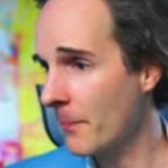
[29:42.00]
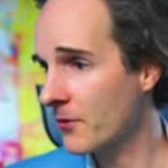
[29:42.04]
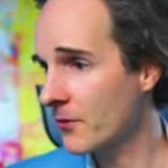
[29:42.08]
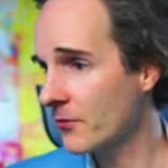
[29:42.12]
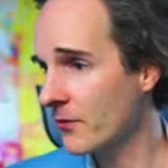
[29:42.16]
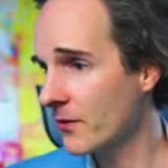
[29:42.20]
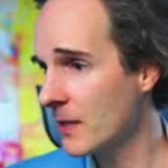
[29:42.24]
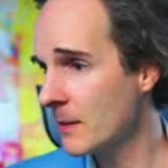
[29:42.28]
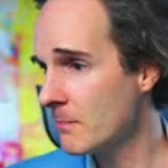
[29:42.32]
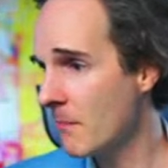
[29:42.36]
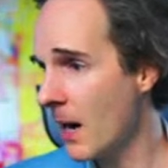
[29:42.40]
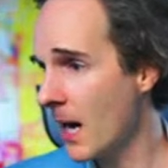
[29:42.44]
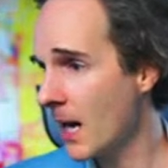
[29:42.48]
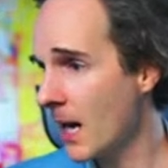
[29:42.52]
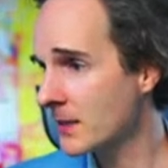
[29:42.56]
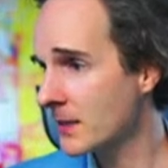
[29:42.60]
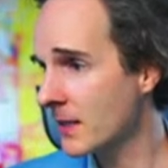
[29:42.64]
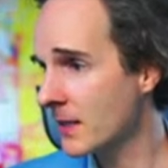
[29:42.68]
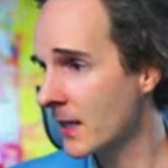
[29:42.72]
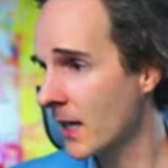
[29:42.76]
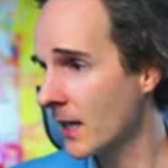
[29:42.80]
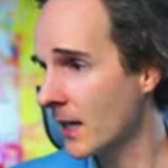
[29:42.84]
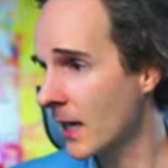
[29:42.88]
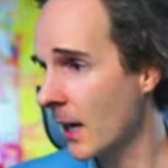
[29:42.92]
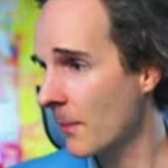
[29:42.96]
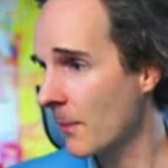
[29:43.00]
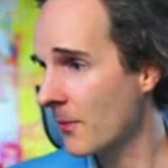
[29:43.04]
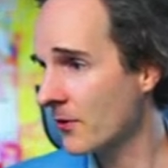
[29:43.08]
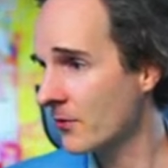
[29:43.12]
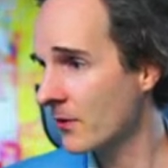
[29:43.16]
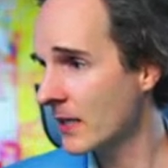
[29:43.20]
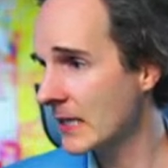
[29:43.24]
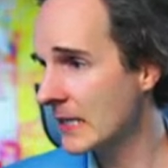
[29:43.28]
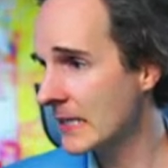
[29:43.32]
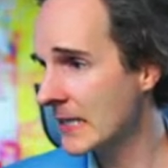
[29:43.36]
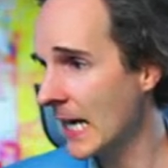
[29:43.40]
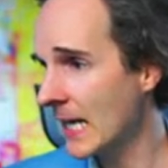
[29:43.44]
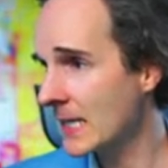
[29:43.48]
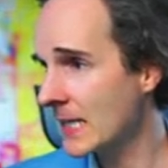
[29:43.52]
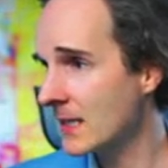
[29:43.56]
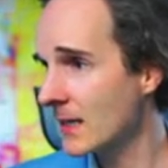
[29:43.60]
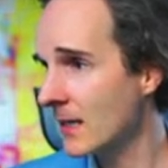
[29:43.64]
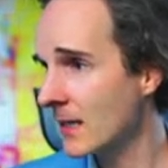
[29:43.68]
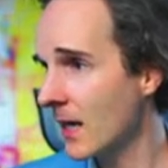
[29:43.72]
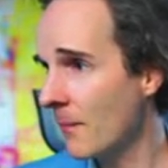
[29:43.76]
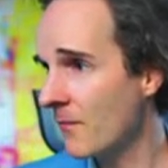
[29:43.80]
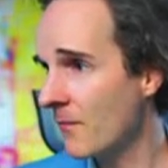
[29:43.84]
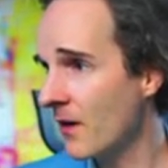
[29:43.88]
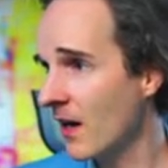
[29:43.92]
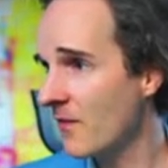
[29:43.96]
three, MasterCard up three,
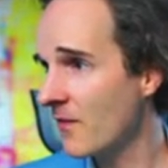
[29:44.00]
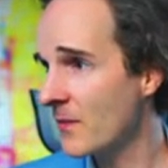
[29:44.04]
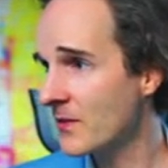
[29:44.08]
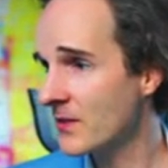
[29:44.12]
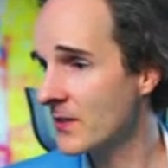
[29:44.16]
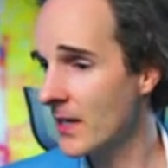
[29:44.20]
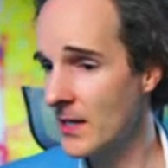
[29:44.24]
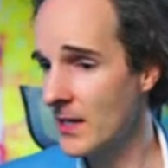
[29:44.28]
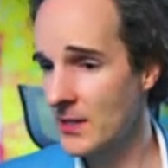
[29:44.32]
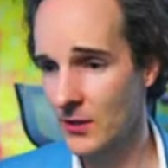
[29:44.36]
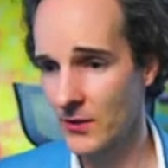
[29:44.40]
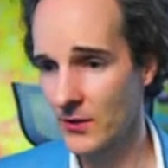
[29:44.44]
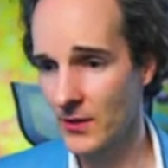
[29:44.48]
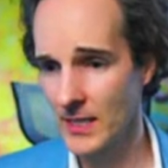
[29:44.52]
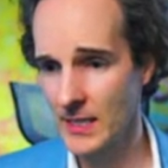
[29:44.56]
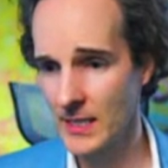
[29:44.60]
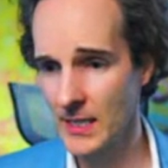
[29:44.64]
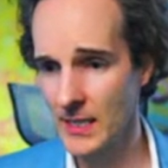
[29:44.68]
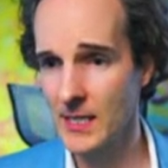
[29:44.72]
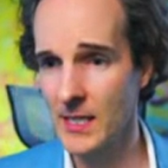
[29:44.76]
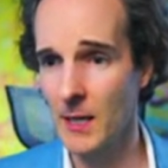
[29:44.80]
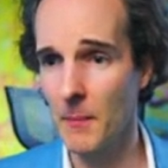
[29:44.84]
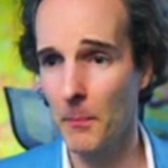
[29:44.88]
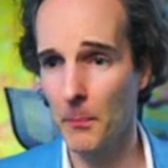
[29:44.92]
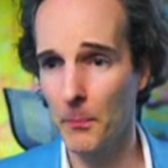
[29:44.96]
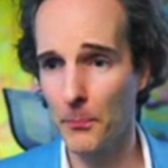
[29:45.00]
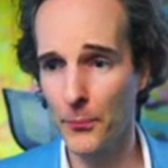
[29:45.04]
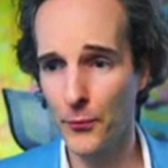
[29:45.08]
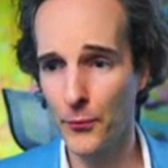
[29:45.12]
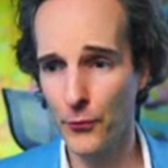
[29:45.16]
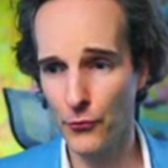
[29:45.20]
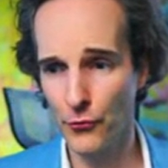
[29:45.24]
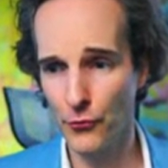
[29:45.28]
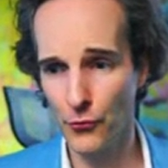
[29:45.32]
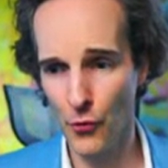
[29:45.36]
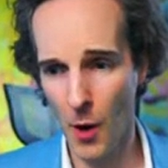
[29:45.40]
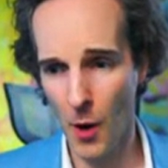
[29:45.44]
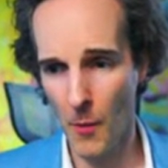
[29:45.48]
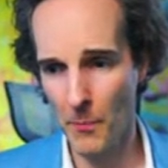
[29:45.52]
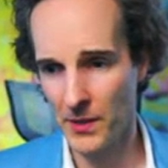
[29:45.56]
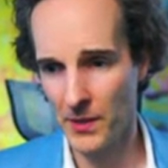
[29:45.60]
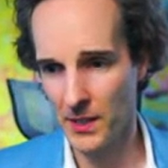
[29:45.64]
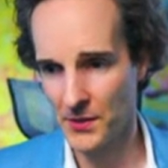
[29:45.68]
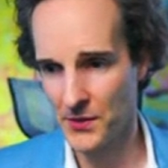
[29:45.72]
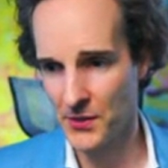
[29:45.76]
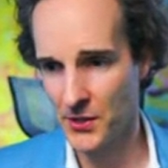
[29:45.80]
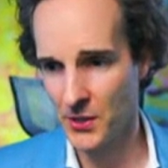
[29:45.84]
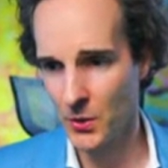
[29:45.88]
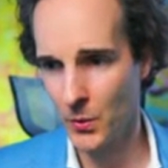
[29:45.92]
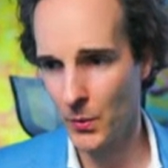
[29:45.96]
Tesla up five percent. So this is a proper
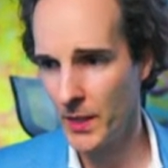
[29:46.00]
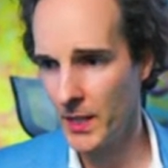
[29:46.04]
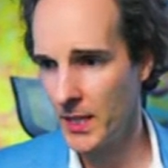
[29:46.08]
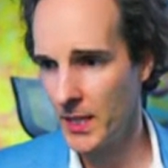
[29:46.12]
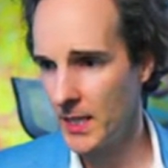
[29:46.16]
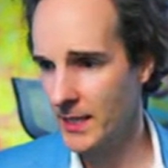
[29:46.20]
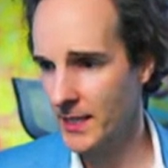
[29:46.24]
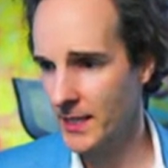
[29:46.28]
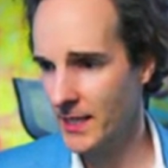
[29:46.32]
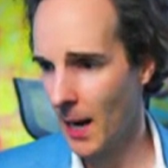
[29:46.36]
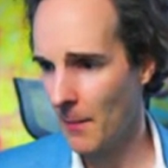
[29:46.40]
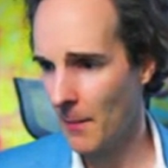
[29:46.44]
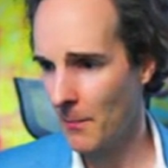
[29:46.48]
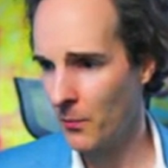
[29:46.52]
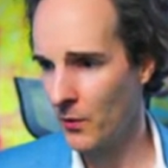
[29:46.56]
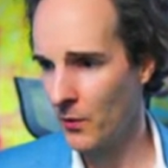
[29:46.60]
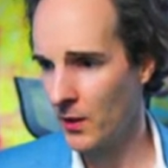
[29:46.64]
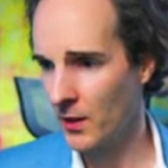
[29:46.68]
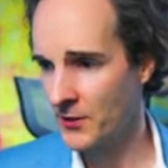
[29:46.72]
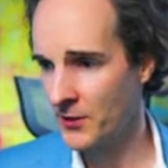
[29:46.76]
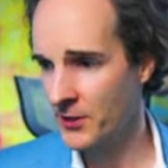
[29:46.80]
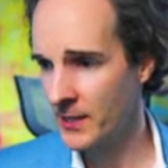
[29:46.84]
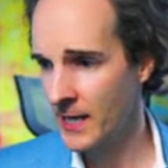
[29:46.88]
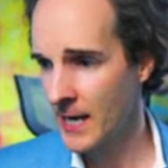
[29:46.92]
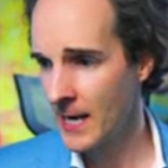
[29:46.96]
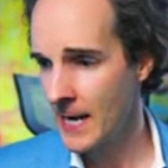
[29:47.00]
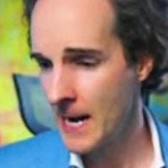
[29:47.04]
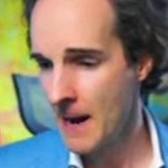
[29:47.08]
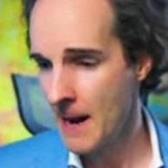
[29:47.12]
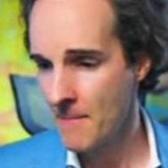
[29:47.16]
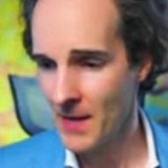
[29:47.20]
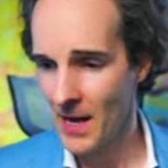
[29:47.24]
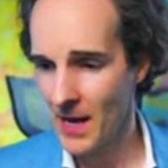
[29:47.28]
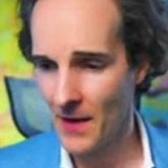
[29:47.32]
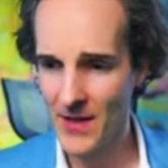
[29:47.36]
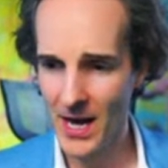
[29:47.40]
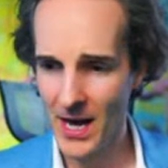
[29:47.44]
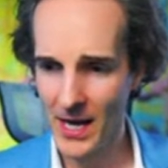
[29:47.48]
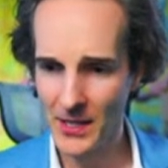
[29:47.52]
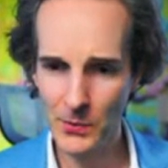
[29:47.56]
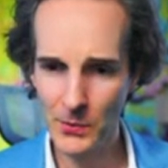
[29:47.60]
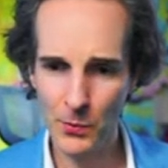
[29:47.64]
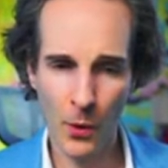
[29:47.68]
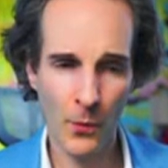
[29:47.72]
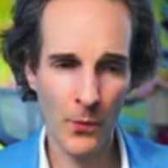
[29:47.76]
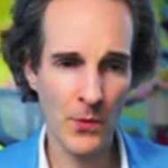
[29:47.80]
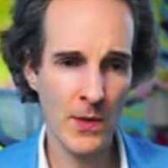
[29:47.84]
squeeze upwards. And that's what we